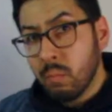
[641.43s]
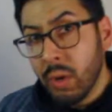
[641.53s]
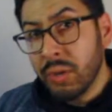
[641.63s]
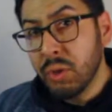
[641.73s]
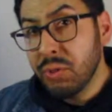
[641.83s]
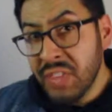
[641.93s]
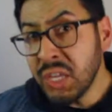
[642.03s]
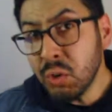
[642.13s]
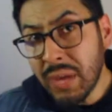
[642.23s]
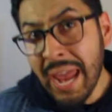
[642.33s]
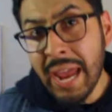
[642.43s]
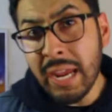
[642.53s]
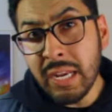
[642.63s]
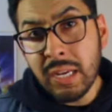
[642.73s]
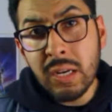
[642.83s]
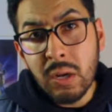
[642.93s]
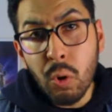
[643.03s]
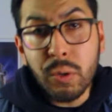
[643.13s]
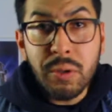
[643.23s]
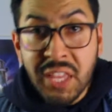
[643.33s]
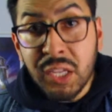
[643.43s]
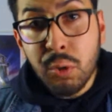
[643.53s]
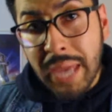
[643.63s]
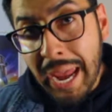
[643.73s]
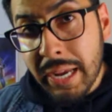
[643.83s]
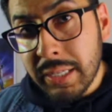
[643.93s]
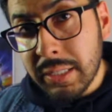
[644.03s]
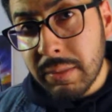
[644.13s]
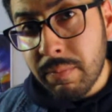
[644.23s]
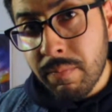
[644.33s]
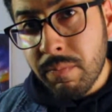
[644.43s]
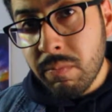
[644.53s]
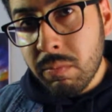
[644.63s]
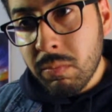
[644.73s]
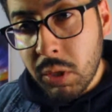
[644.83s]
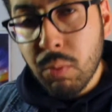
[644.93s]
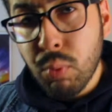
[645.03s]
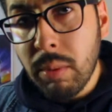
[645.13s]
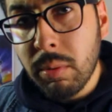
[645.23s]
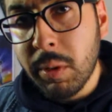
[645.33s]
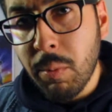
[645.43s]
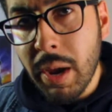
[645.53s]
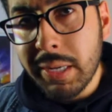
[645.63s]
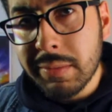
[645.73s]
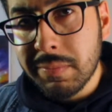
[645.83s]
whether you think you can or you think you can't, you're probably right.